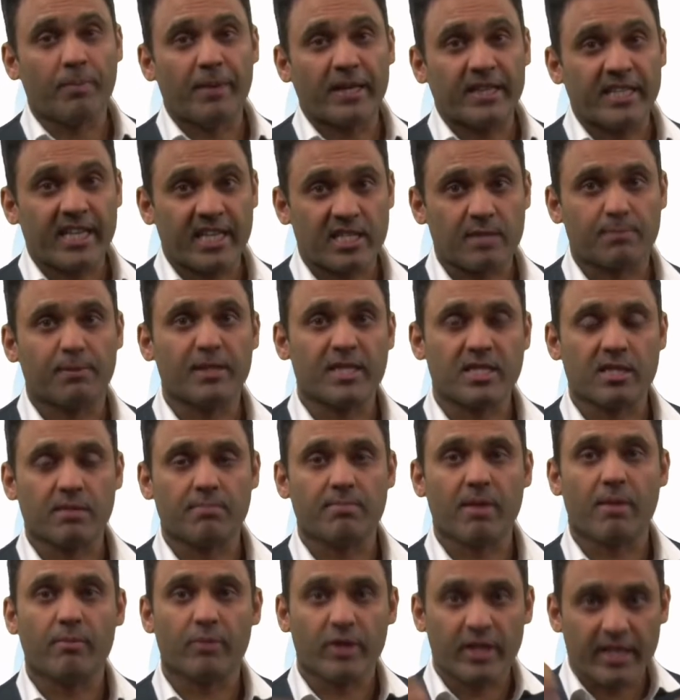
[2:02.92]
about the explicit
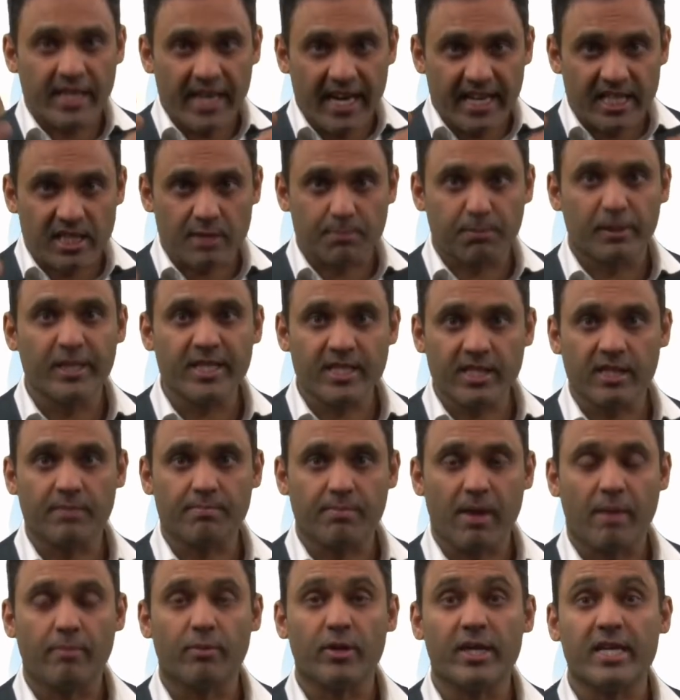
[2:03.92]
memory. The explicit
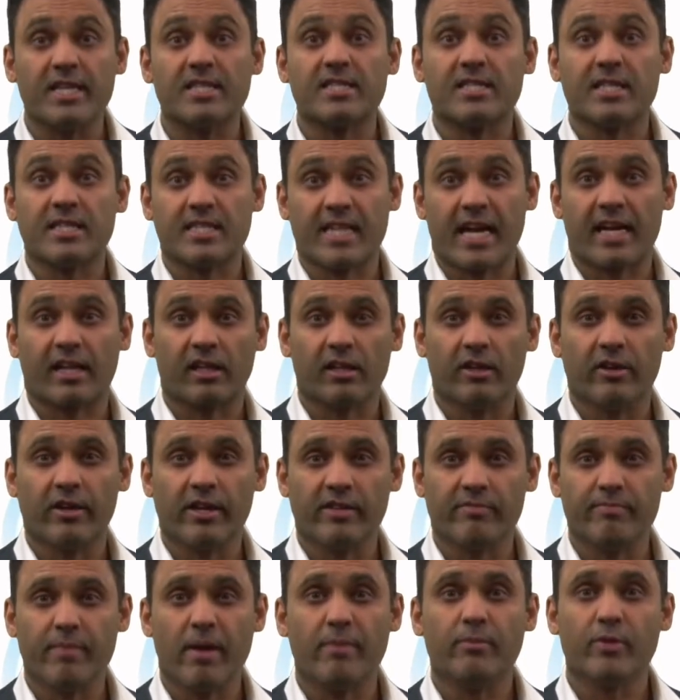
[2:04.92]
memory is the
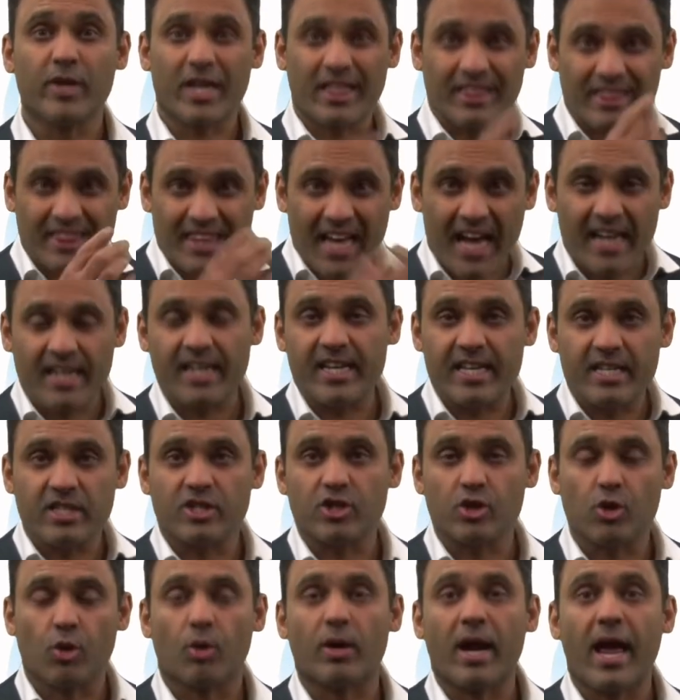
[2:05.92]
declarative memory, and that
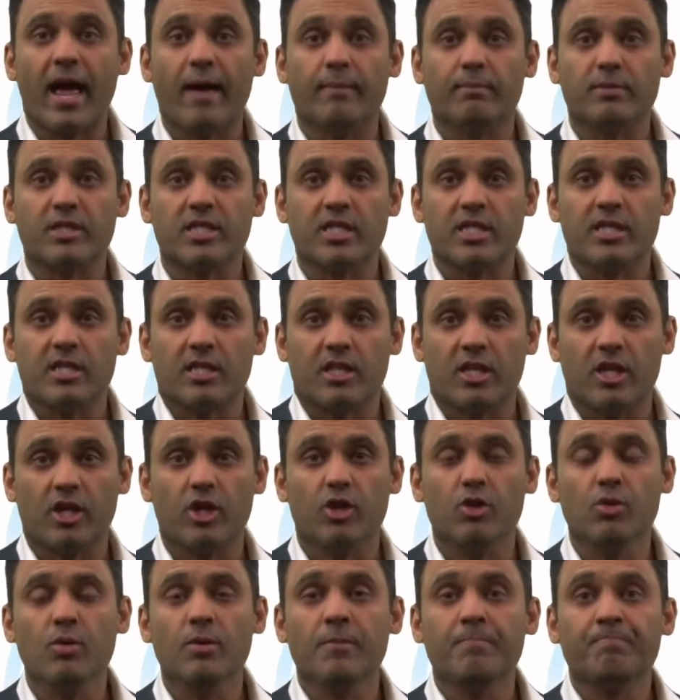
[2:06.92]
is your
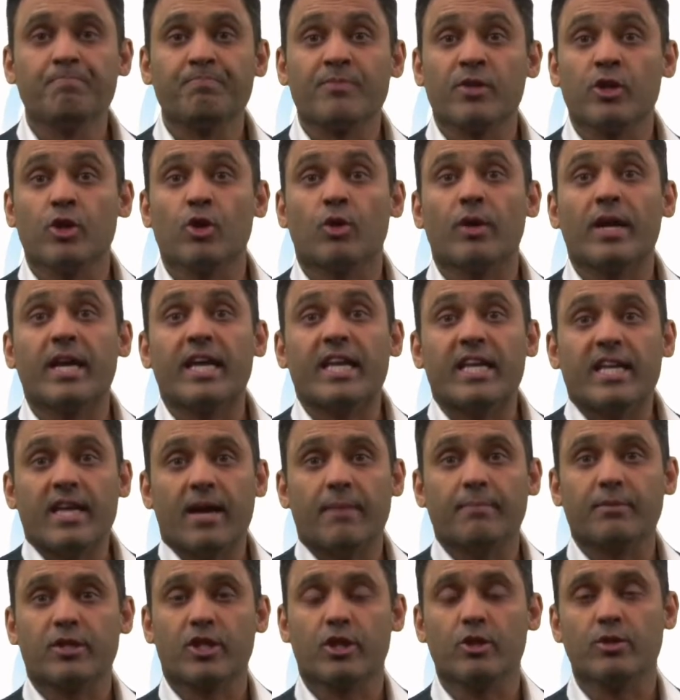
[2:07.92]
MCQ, your
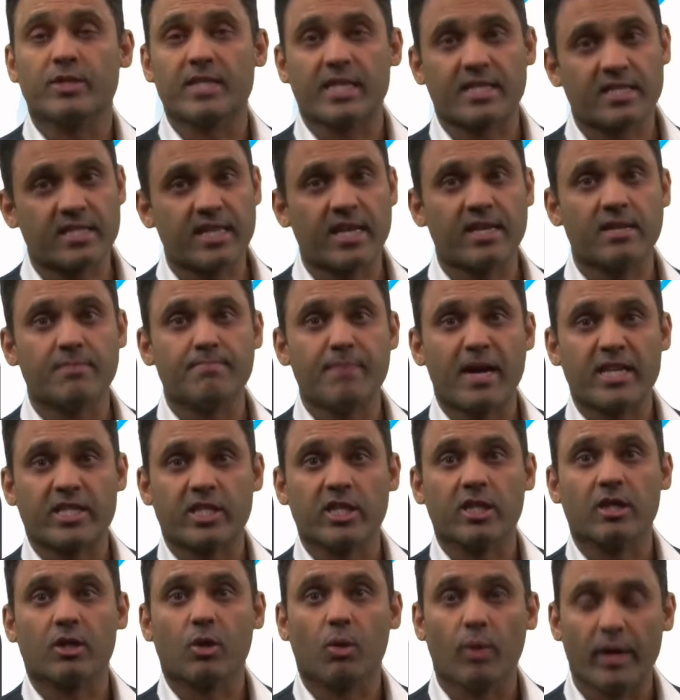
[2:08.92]
EMQs, extended
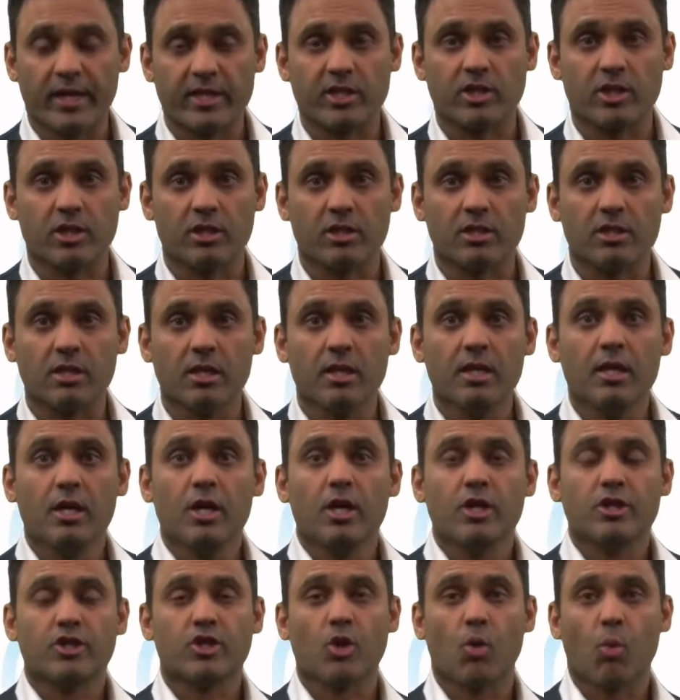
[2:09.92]
matching questions.
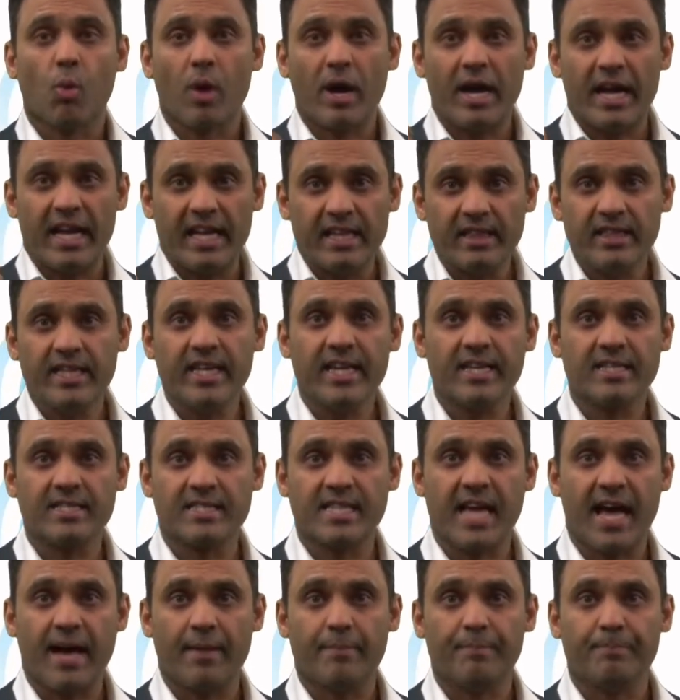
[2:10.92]
So in the
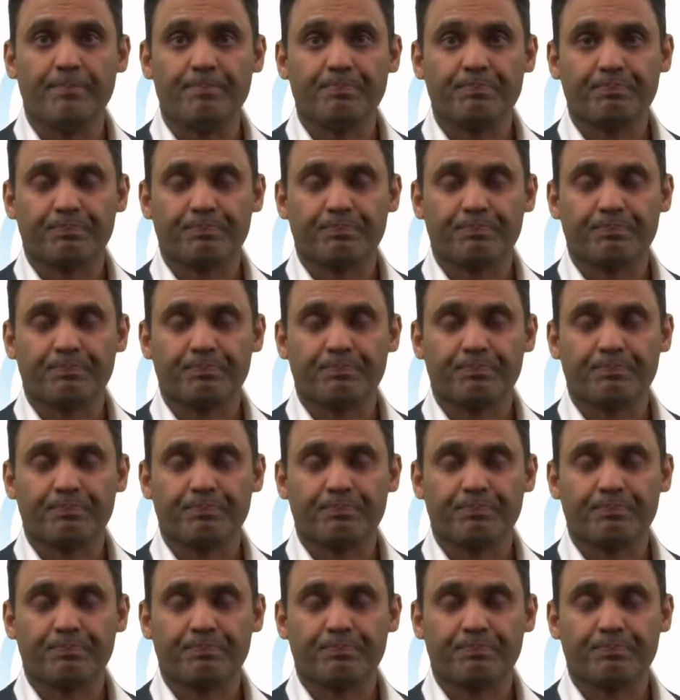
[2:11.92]
exam,